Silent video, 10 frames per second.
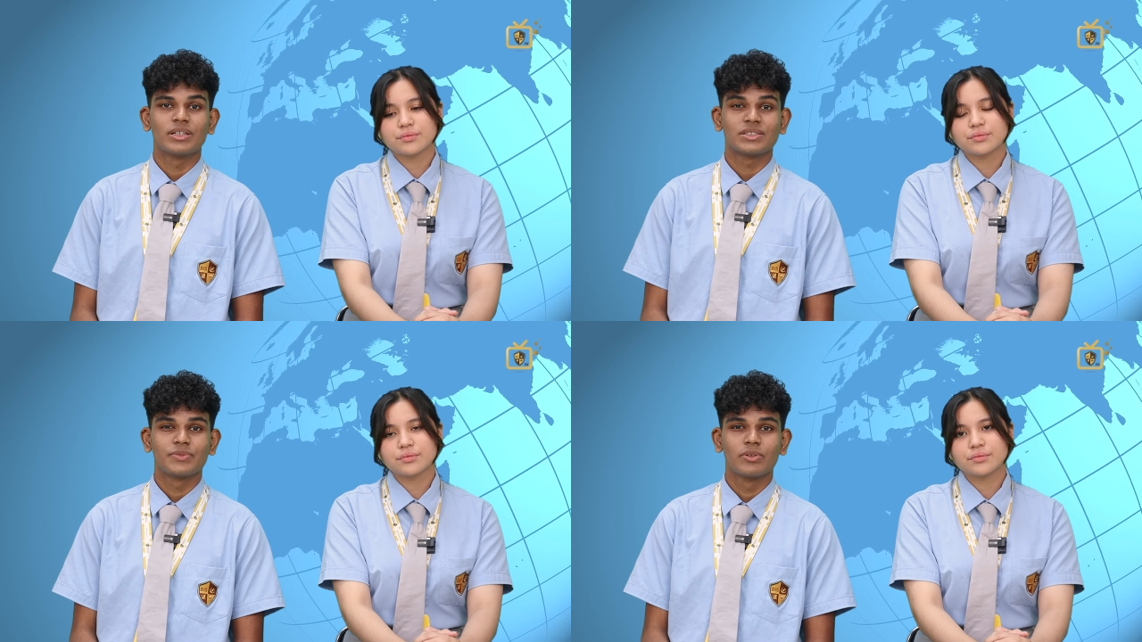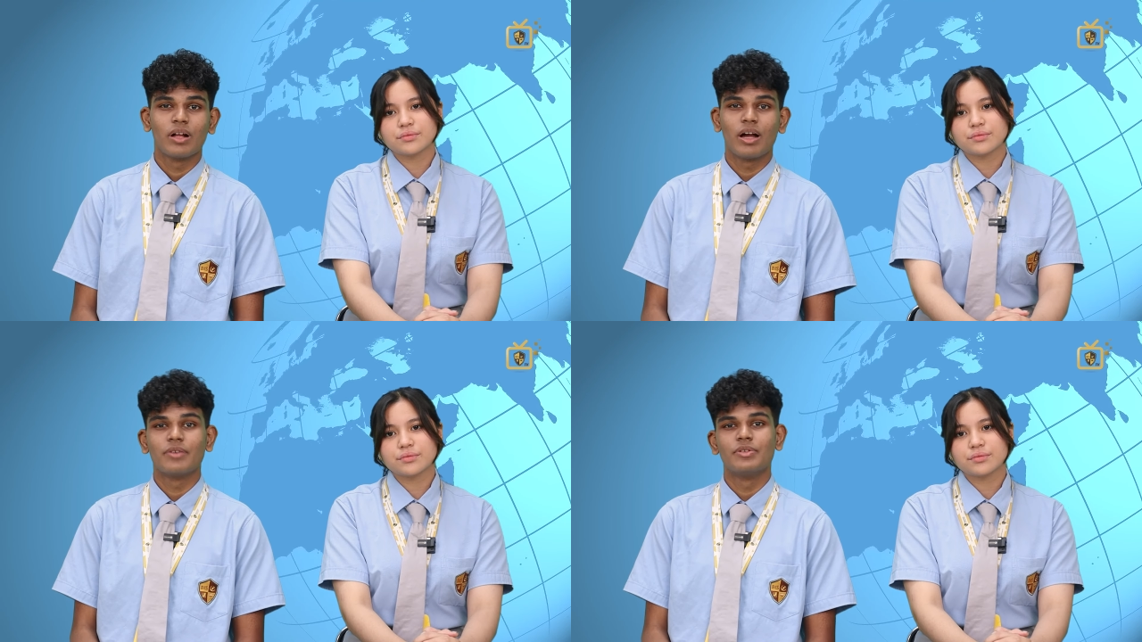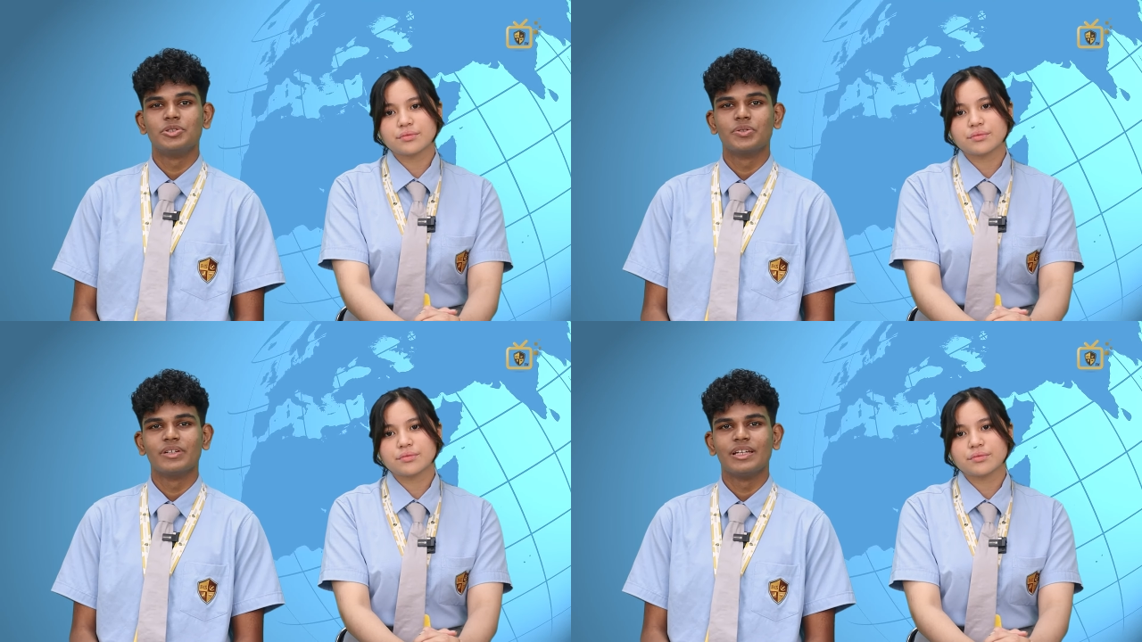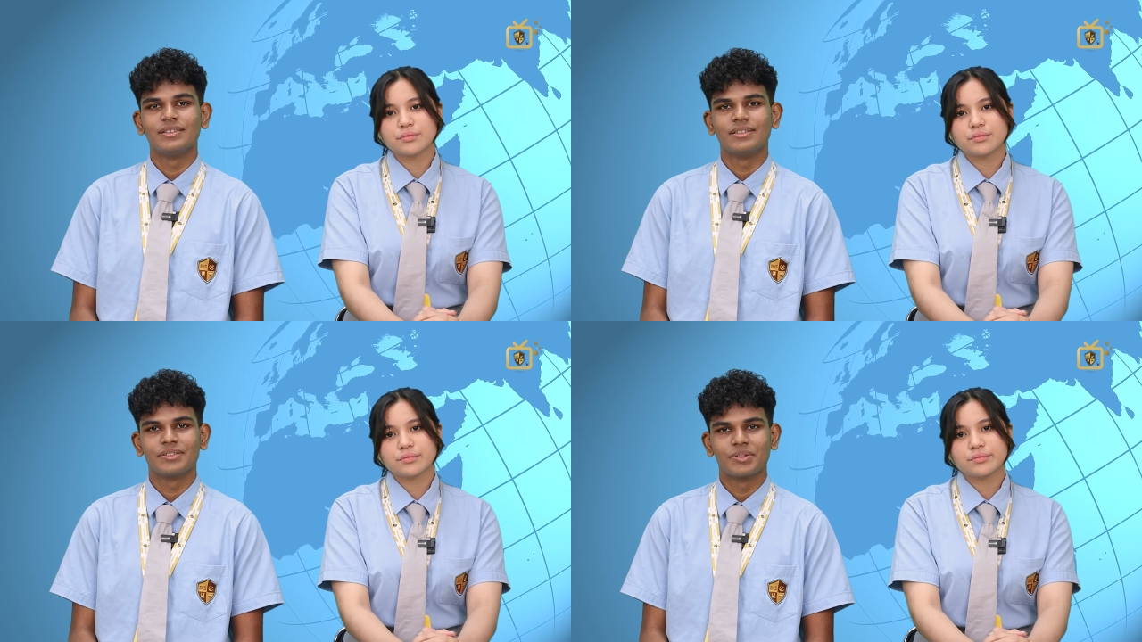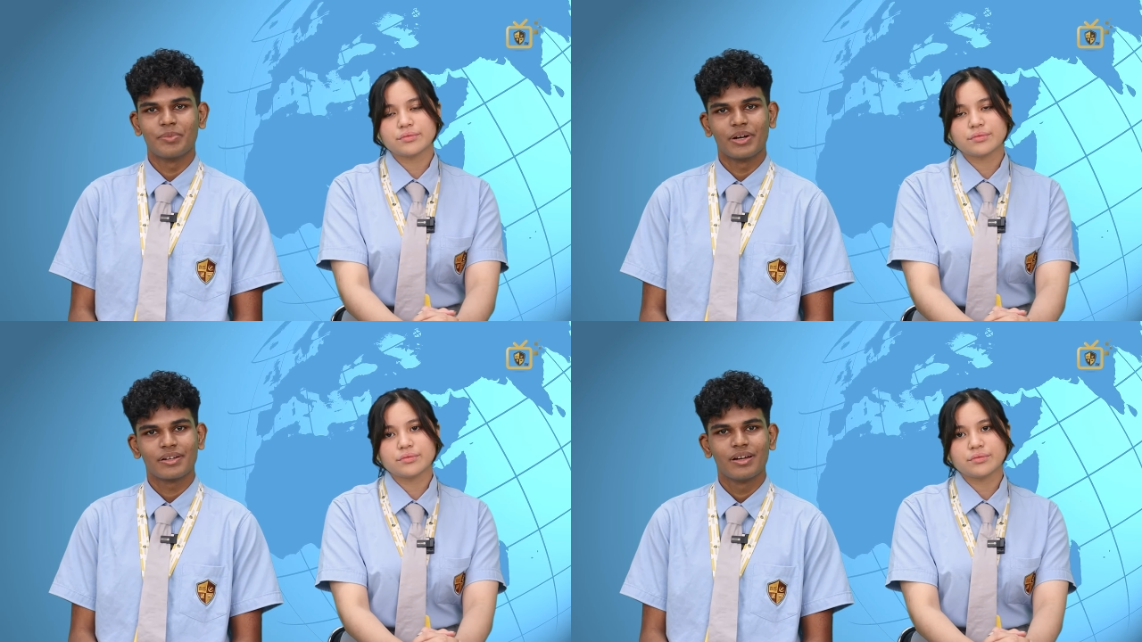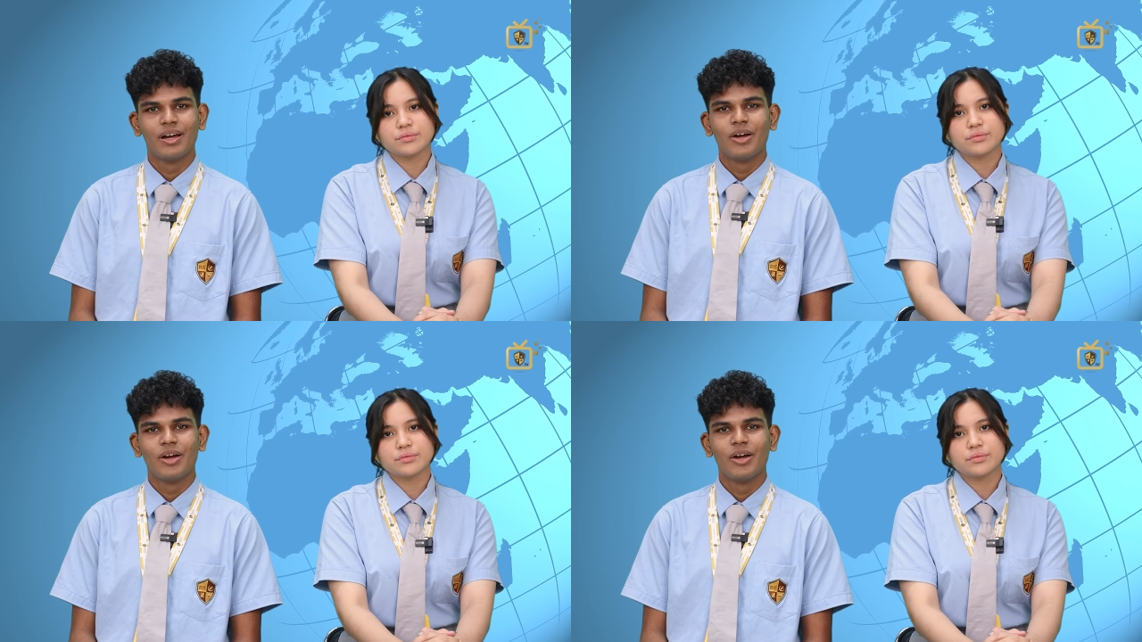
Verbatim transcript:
Speaker 1: restful and rejuvenating term break.